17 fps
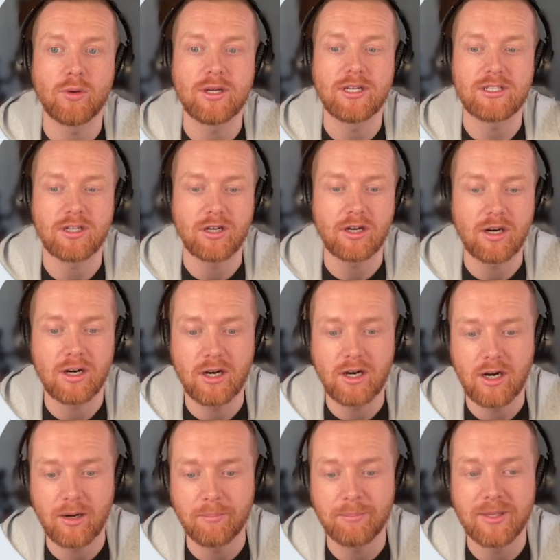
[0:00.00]
are
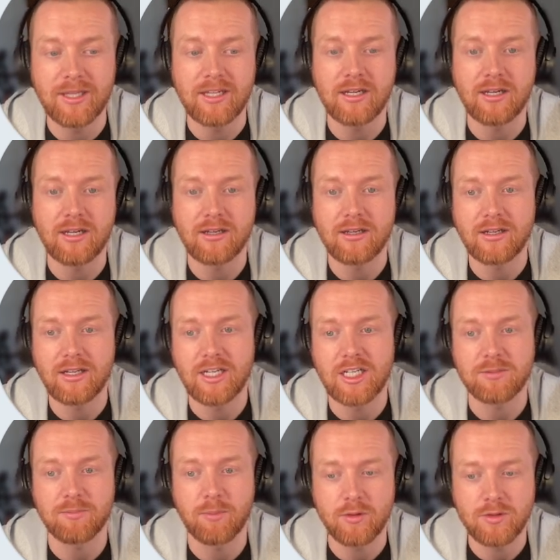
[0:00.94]
being
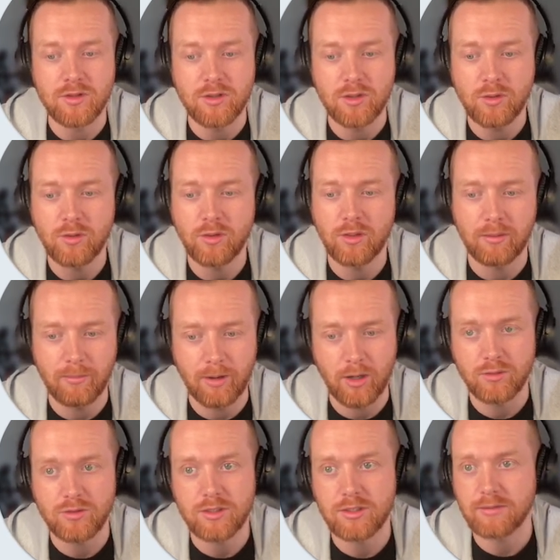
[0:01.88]
exposed to the
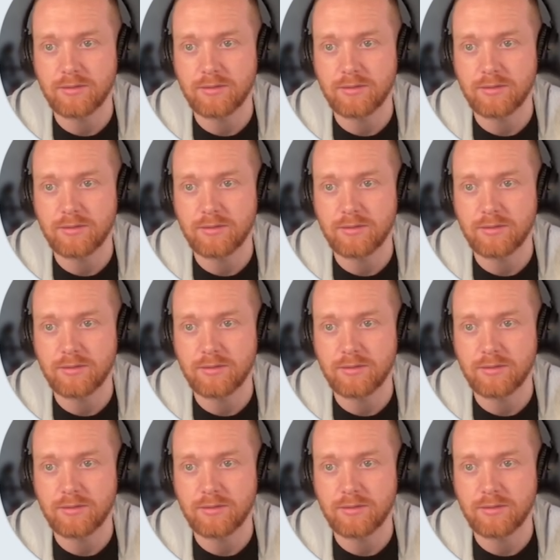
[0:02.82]
most.